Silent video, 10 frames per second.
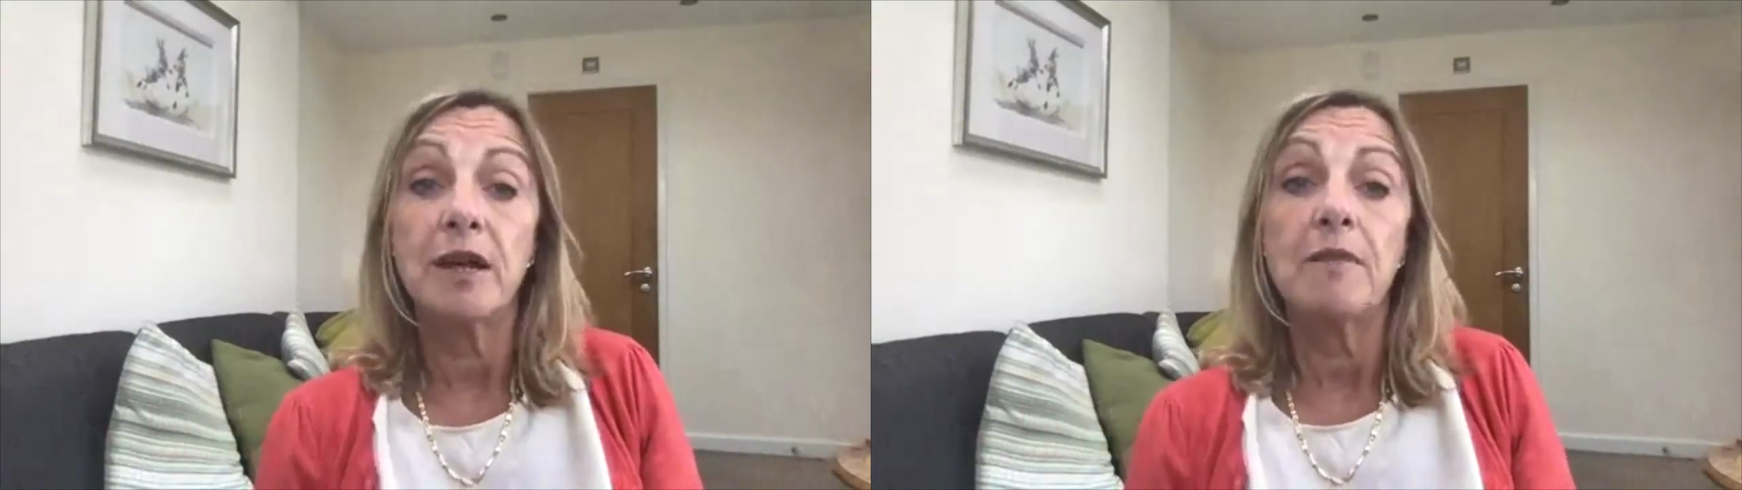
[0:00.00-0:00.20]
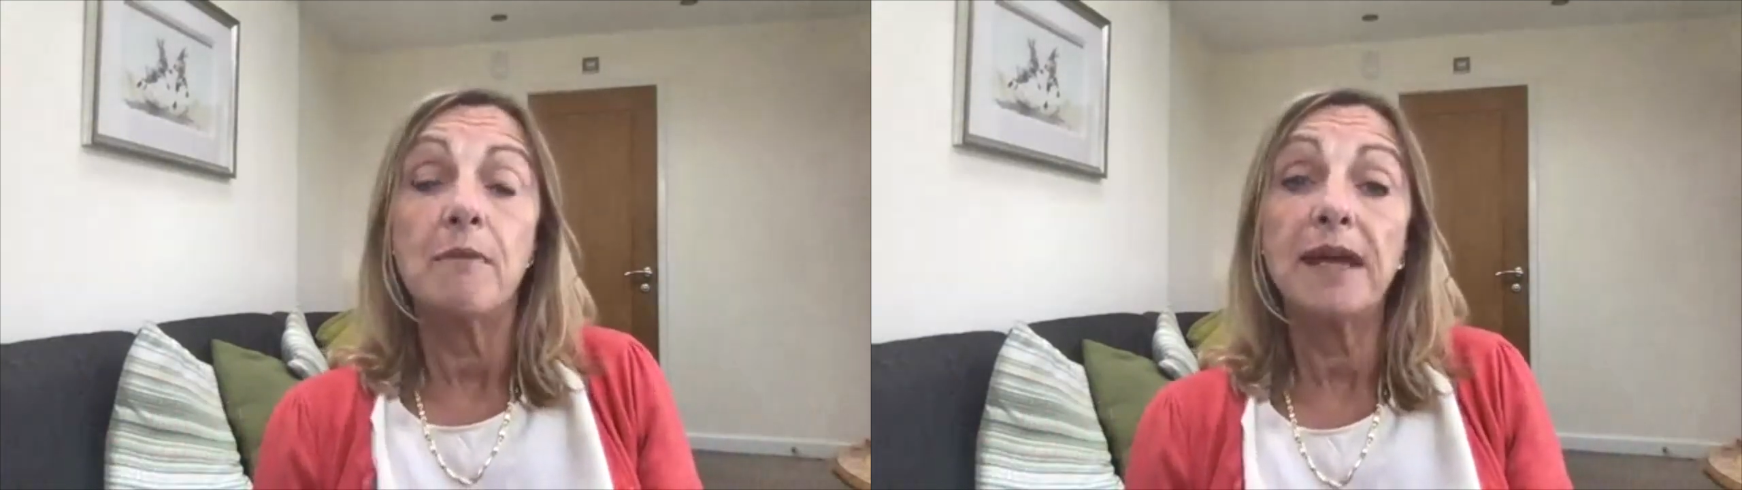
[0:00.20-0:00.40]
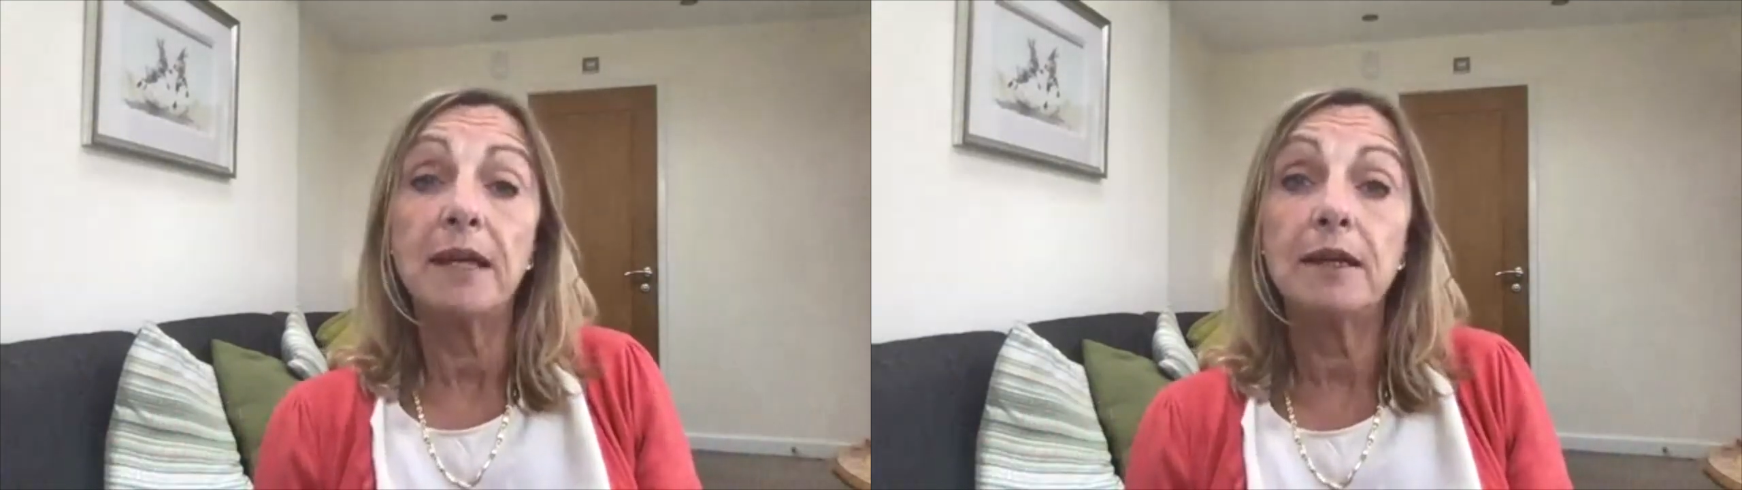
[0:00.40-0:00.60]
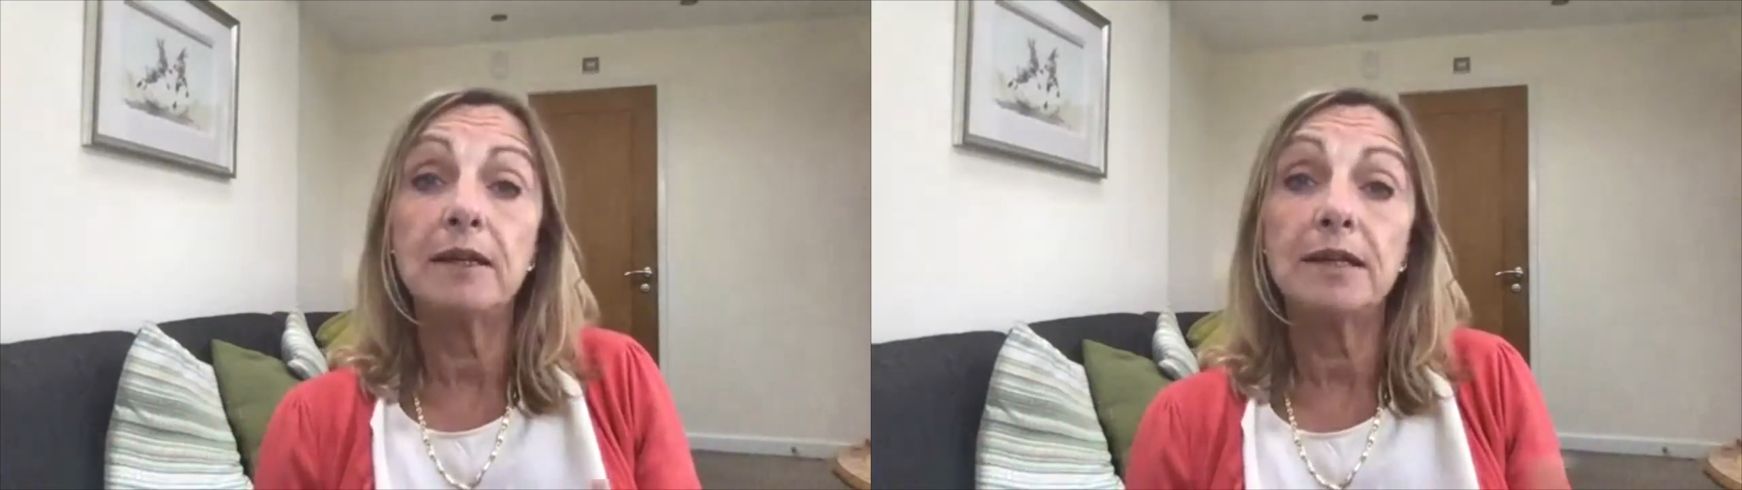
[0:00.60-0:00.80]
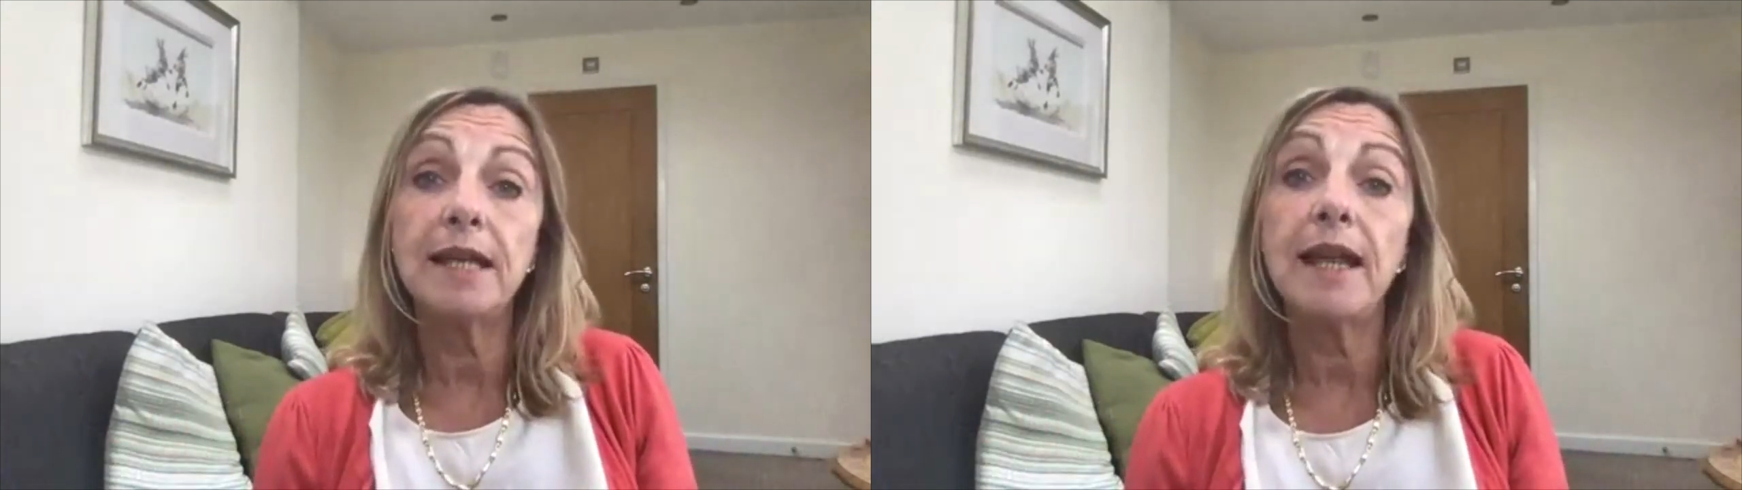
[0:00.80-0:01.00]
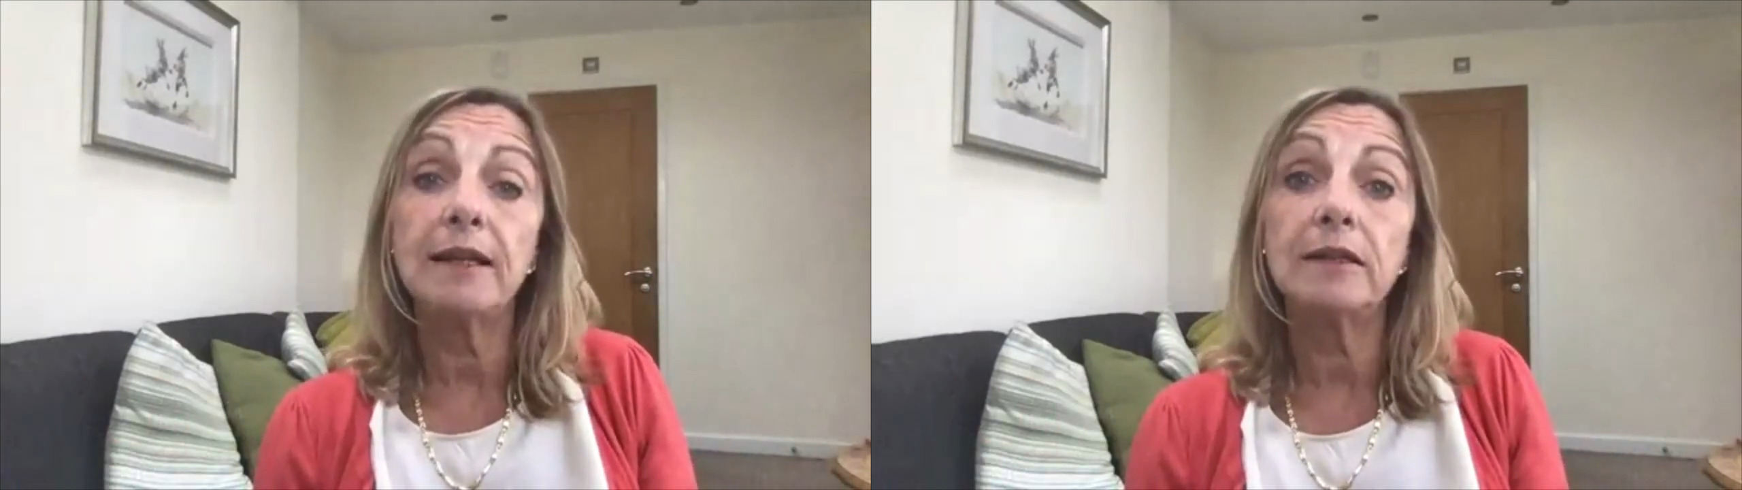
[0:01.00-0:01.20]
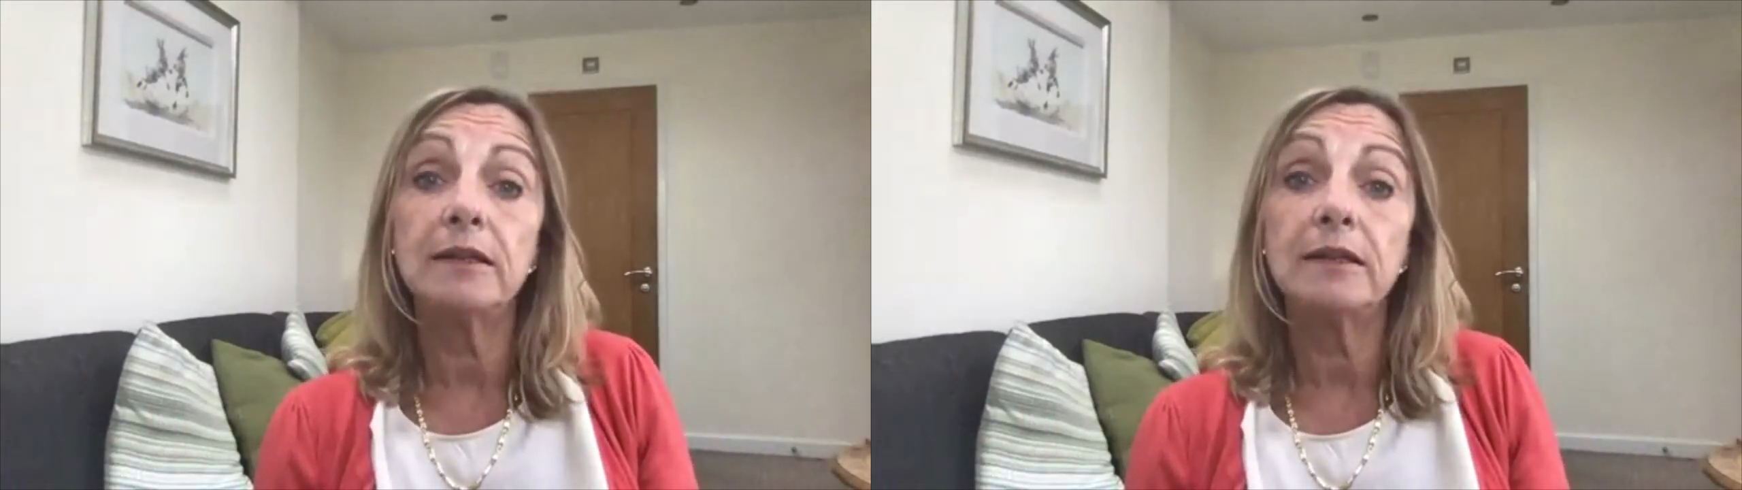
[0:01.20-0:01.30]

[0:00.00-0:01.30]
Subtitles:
making the sale